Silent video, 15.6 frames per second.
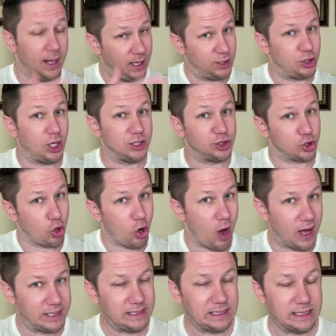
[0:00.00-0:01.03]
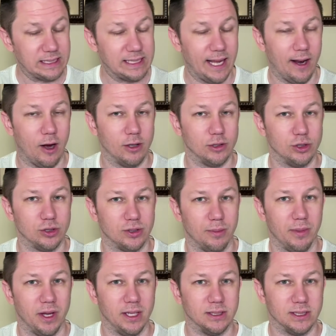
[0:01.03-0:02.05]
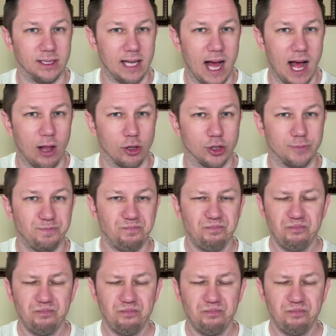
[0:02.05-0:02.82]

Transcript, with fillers: And it does cost the state hundreds of millions of dollars.